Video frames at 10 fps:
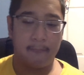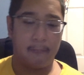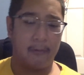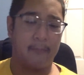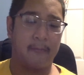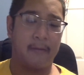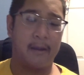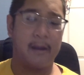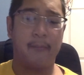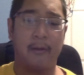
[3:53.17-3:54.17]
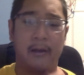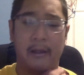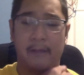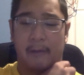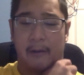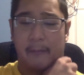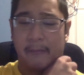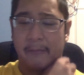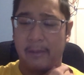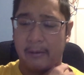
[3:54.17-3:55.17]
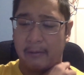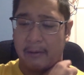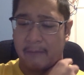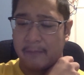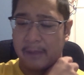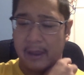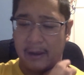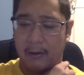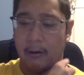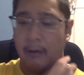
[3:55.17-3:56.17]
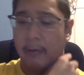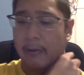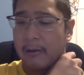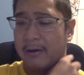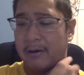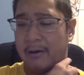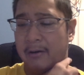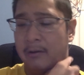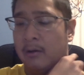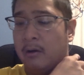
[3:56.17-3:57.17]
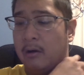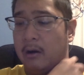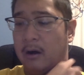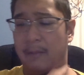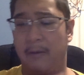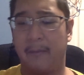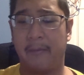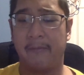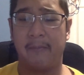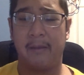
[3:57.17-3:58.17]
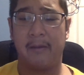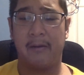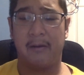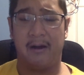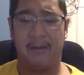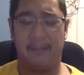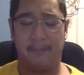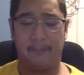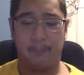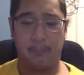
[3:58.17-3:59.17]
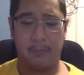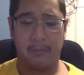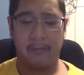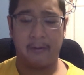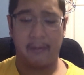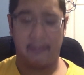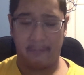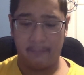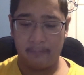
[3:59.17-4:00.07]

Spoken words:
for creating plugins for RPG Maker MV and all the other RPG Maker material,